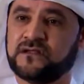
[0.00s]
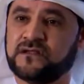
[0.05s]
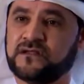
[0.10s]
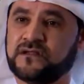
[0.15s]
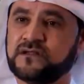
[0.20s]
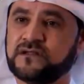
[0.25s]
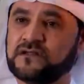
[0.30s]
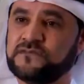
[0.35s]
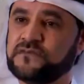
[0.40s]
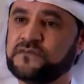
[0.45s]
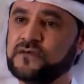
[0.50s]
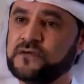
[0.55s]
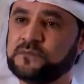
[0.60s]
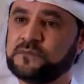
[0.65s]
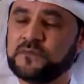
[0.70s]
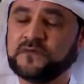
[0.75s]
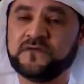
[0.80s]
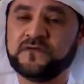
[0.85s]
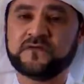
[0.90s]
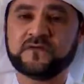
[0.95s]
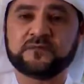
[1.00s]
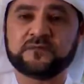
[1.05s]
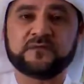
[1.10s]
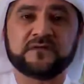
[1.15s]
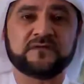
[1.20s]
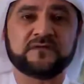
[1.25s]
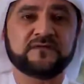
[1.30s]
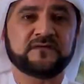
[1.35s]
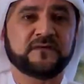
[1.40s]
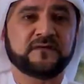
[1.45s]
if your
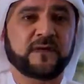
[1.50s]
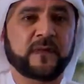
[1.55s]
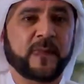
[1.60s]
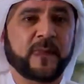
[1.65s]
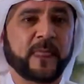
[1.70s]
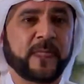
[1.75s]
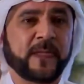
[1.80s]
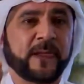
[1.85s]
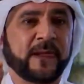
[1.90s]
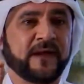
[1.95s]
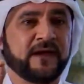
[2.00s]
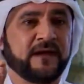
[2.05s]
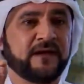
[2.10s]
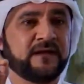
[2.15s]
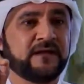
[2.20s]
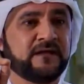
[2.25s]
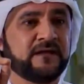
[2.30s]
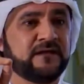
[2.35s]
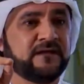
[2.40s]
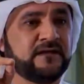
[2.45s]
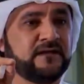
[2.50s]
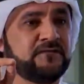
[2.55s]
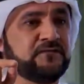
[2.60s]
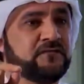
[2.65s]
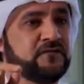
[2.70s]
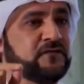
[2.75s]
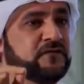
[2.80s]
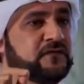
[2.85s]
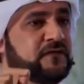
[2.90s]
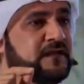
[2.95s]
principles, if
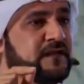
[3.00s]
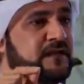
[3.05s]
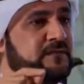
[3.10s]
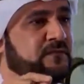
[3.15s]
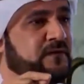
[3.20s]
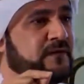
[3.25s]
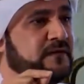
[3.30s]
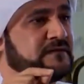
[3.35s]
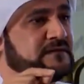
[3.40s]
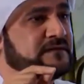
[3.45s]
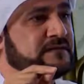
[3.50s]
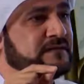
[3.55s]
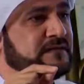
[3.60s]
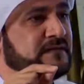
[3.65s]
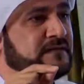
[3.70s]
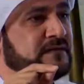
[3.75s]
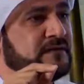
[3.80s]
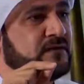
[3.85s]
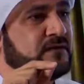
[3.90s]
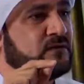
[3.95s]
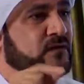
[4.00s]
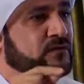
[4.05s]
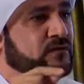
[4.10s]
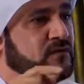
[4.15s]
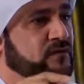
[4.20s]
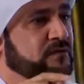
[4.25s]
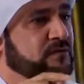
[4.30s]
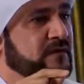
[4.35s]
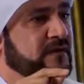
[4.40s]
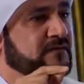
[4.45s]
you stick about what
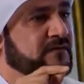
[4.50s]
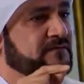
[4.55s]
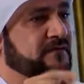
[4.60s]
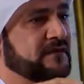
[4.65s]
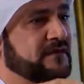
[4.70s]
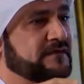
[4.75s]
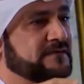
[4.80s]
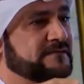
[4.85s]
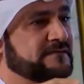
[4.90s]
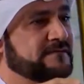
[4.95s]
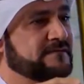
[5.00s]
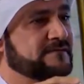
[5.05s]
you believe in,